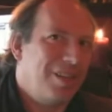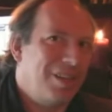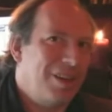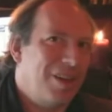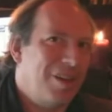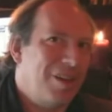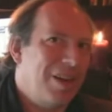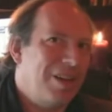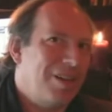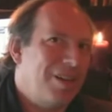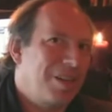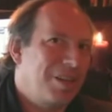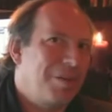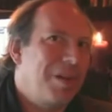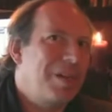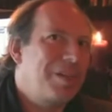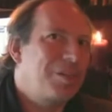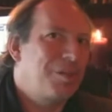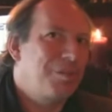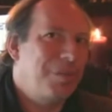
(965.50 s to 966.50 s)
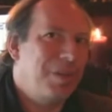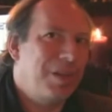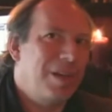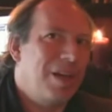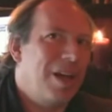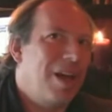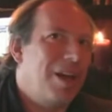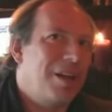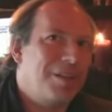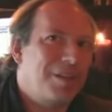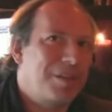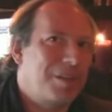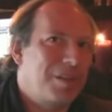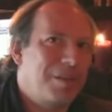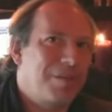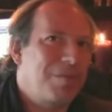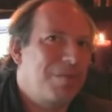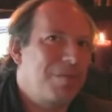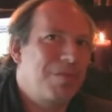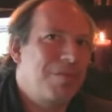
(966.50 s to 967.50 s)
and the question being asked,
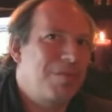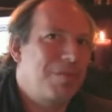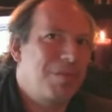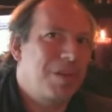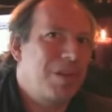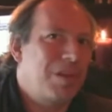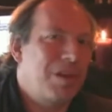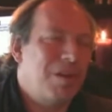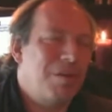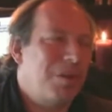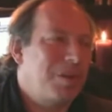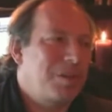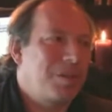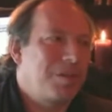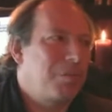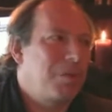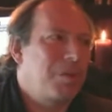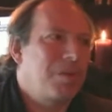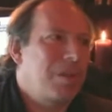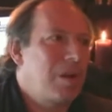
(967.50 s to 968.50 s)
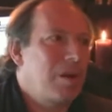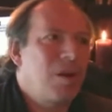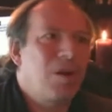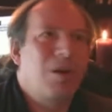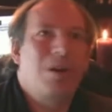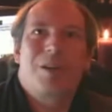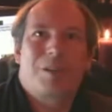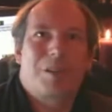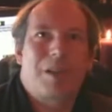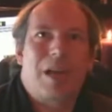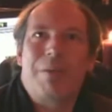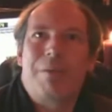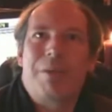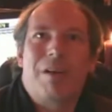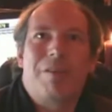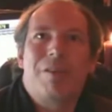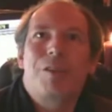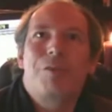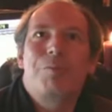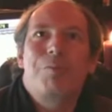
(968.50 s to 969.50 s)
was the longest time I
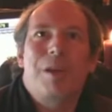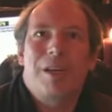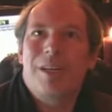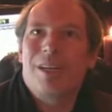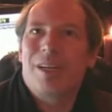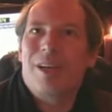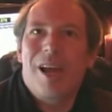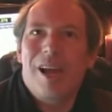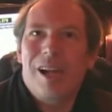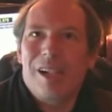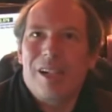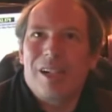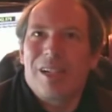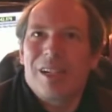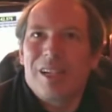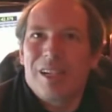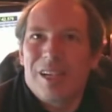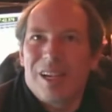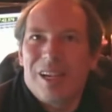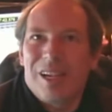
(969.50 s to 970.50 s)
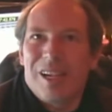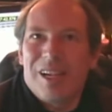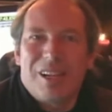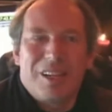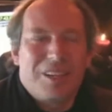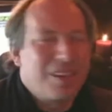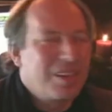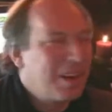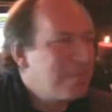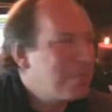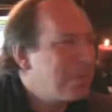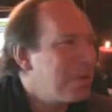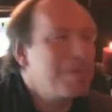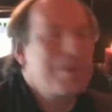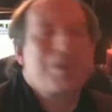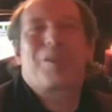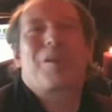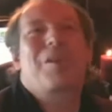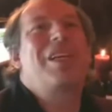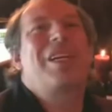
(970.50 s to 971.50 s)
spent in hell. Well, it
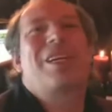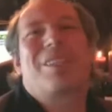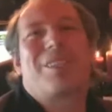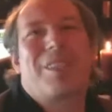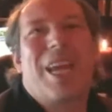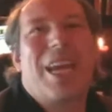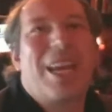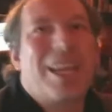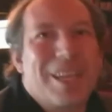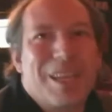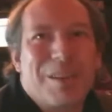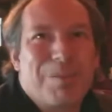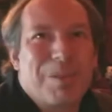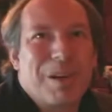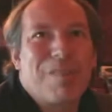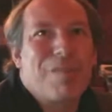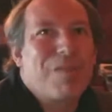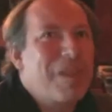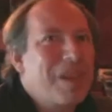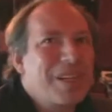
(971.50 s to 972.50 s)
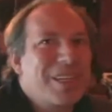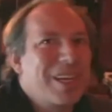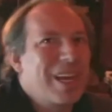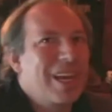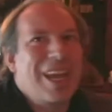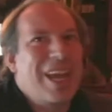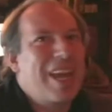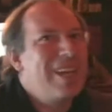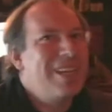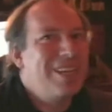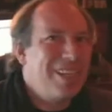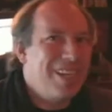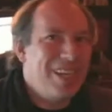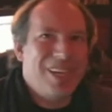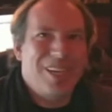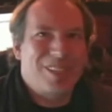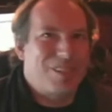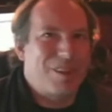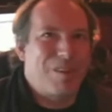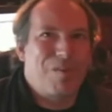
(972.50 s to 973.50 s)
was only a second, but it felt like 8
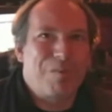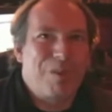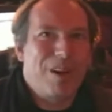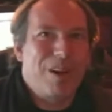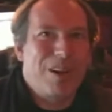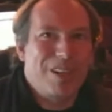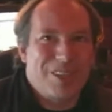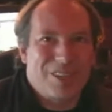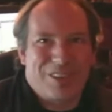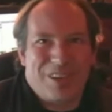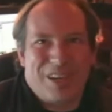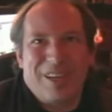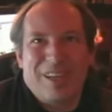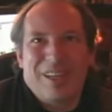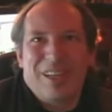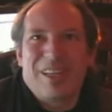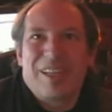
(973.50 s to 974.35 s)
years of purgatory.